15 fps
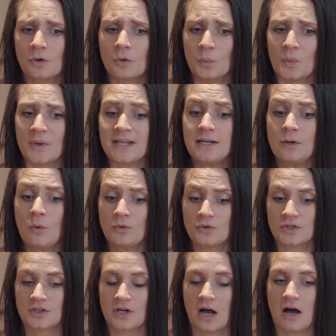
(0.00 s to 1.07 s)
we
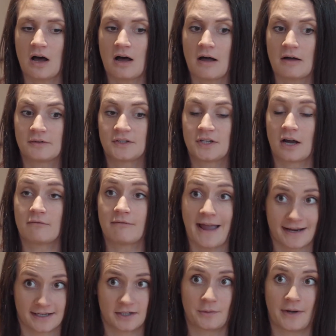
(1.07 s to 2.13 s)
launched our
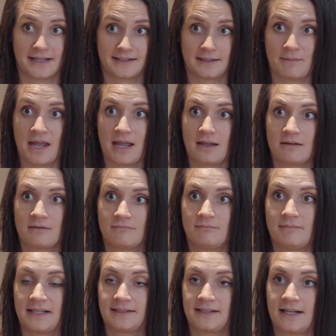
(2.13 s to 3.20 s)
direct to SME
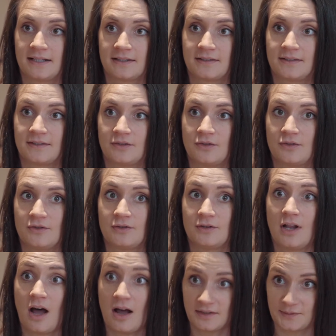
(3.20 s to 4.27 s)
business
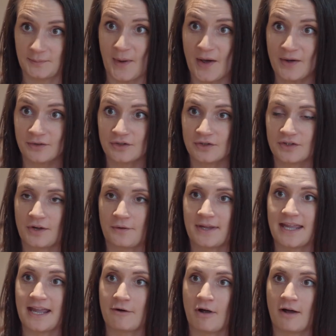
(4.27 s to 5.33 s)
last March, so a
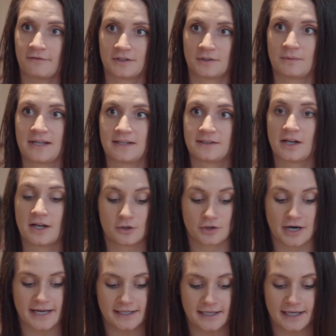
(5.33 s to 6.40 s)
year after we started
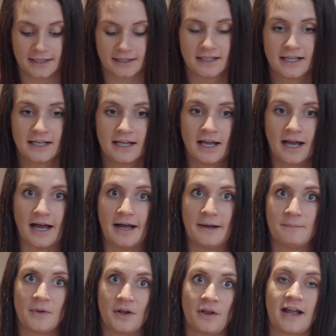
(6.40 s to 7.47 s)
trading.
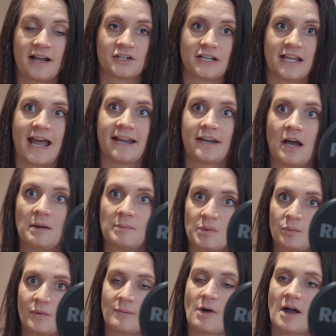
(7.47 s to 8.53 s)
And I actually
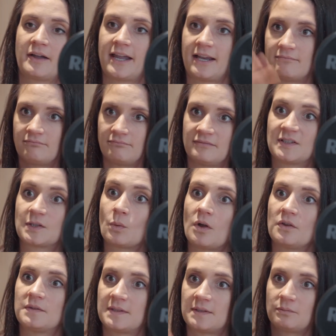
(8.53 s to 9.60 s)
we work in
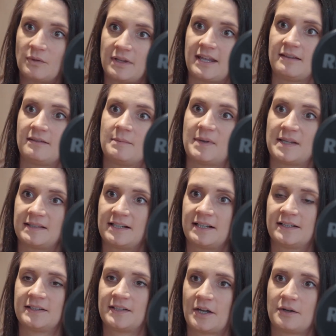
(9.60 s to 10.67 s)
squads within the
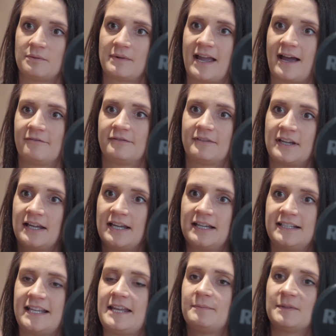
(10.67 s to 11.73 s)
business. So we have
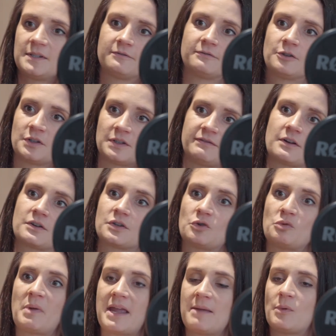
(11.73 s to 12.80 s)
teams of cross-functional
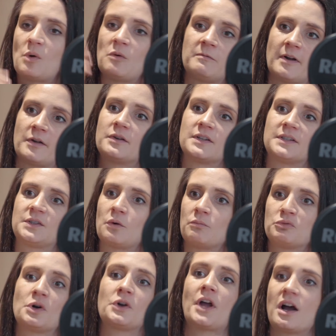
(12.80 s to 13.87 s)
people focused on
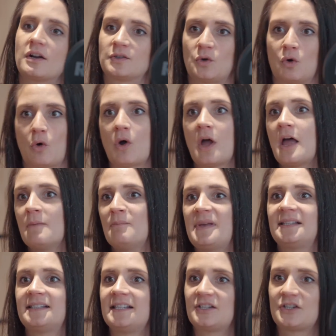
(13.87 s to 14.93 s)
products or
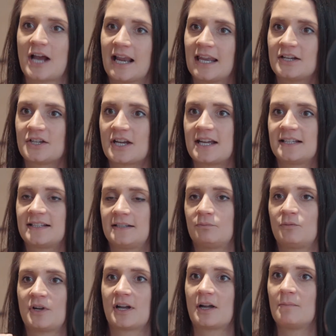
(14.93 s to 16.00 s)
business challenges, and
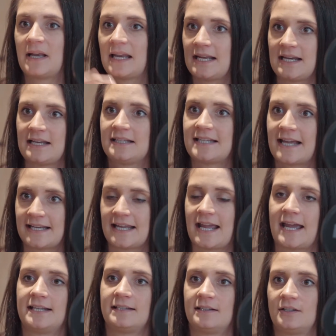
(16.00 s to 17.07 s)
we're completely
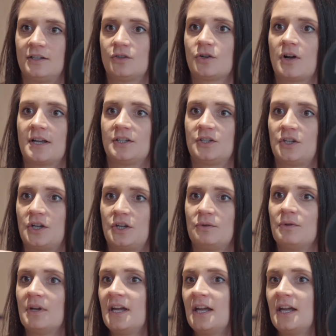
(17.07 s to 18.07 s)
dedicated to trying to,